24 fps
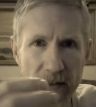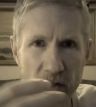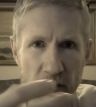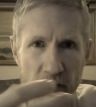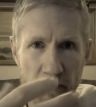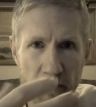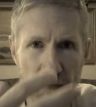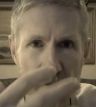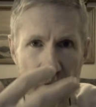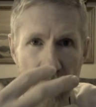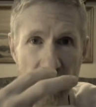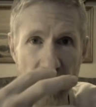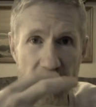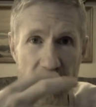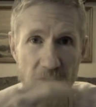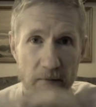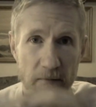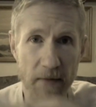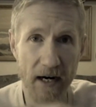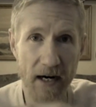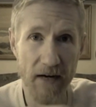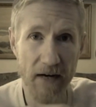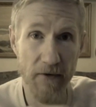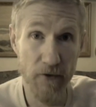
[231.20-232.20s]

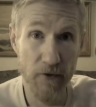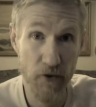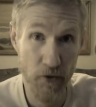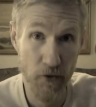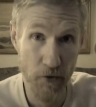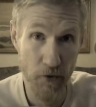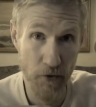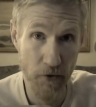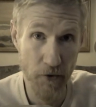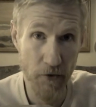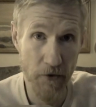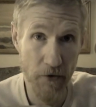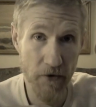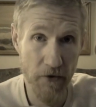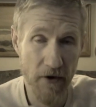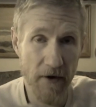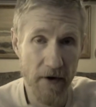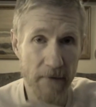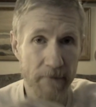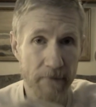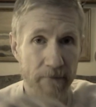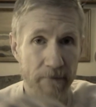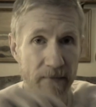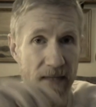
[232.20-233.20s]
confronted by the truth
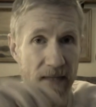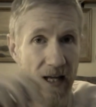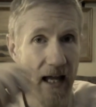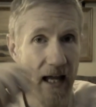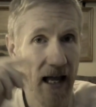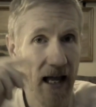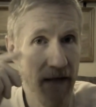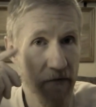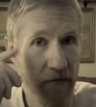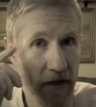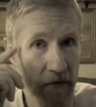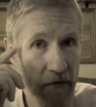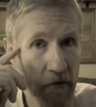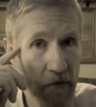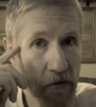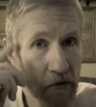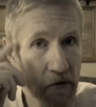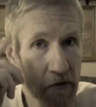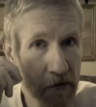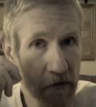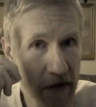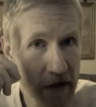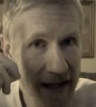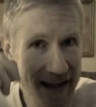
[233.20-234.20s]
and then
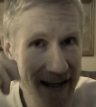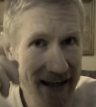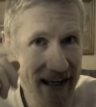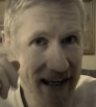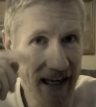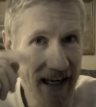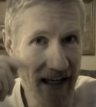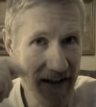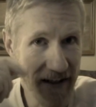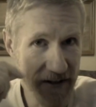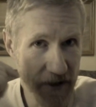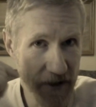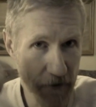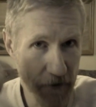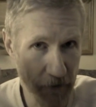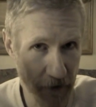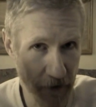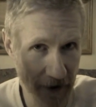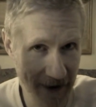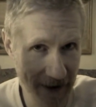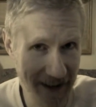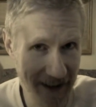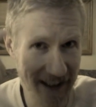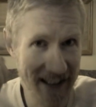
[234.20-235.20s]
thinking
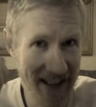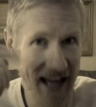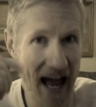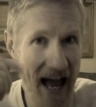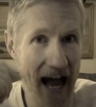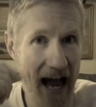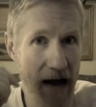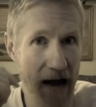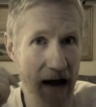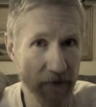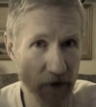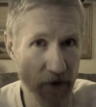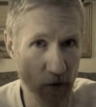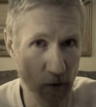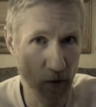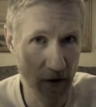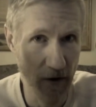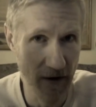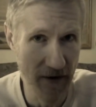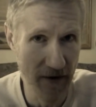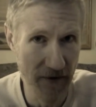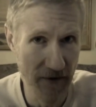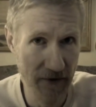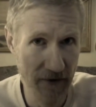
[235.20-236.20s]
differently
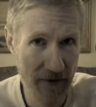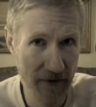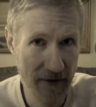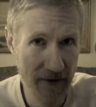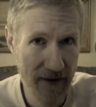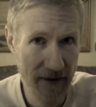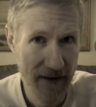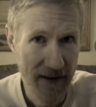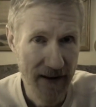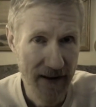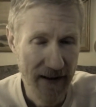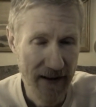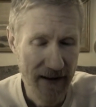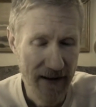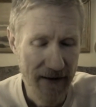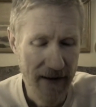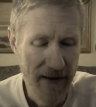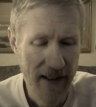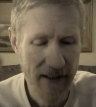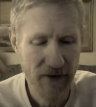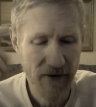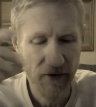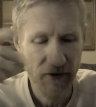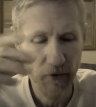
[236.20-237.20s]
afterwards.
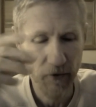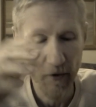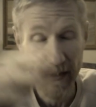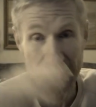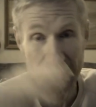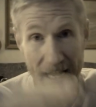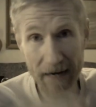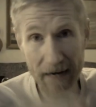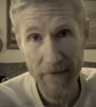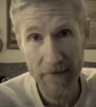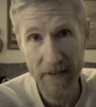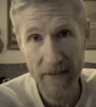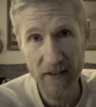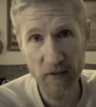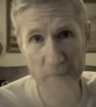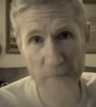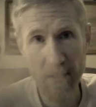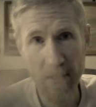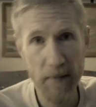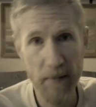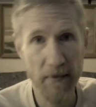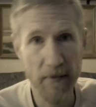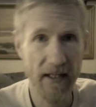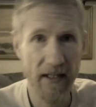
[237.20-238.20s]
And so a lot of these
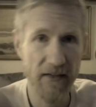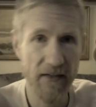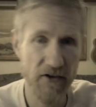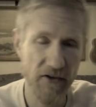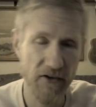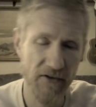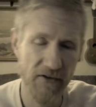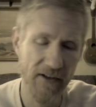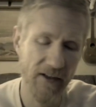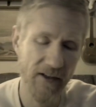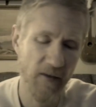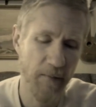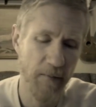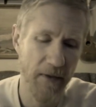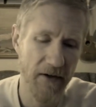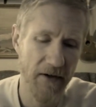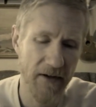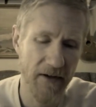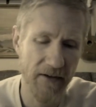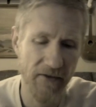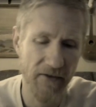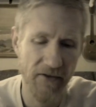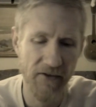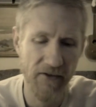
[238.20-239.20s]
people had just
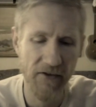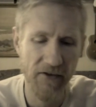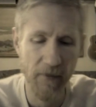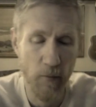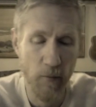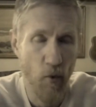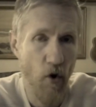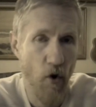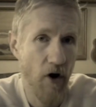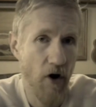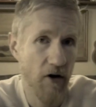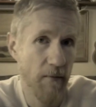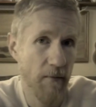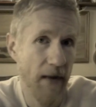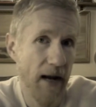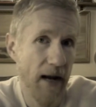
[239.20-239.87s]
experienced some water